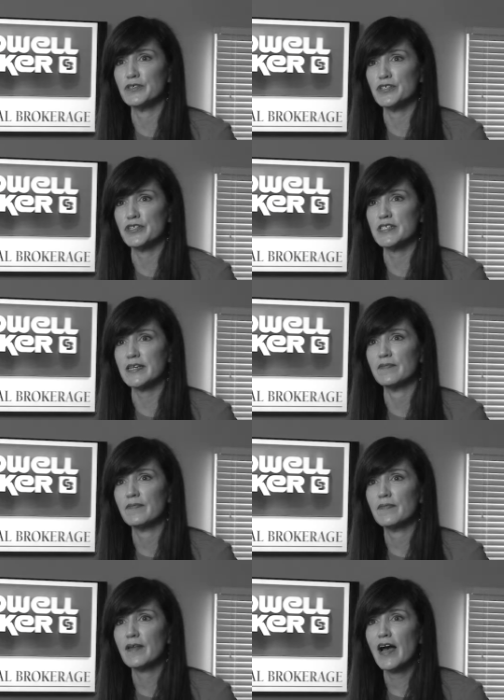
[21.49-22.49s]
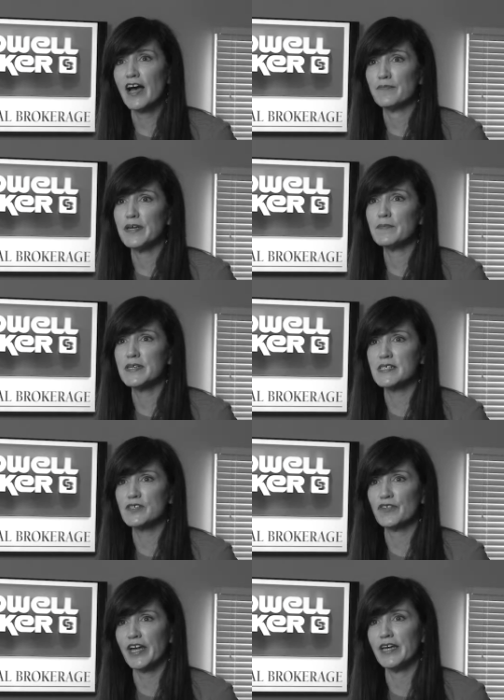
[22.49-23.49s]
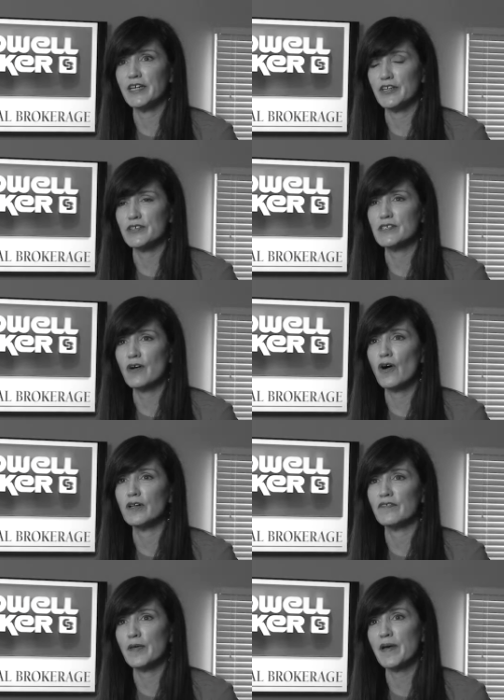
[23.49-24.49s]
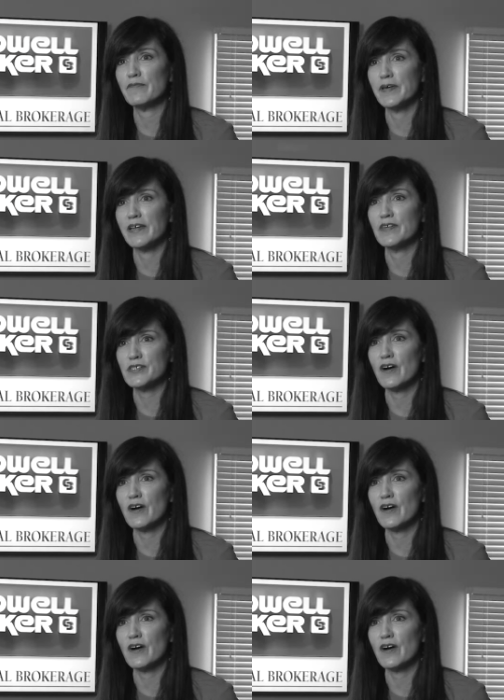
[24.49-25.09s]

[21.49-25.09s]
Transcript: New Jersey. I've been in business for eight years. All of them have been in this